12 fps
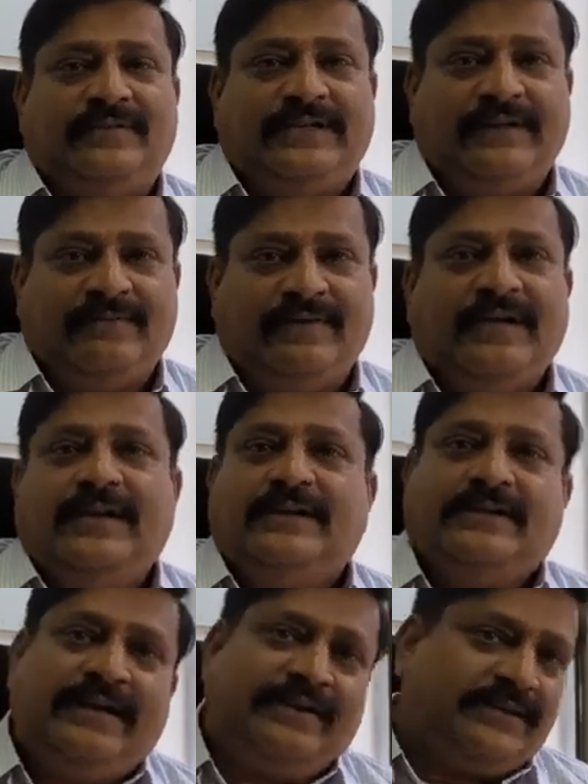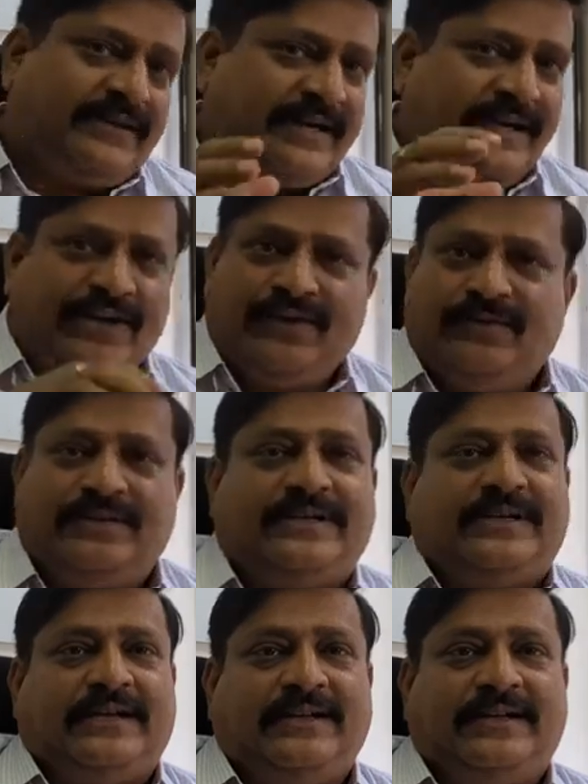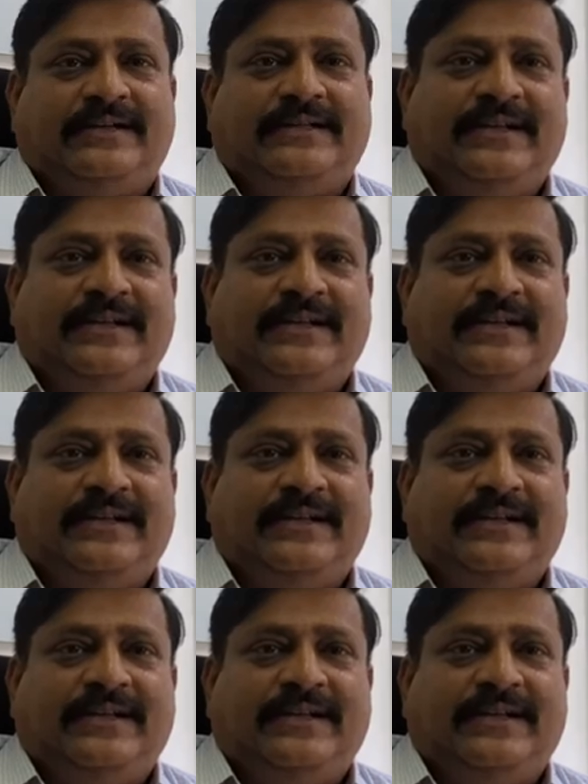which they are also trying to use this technology.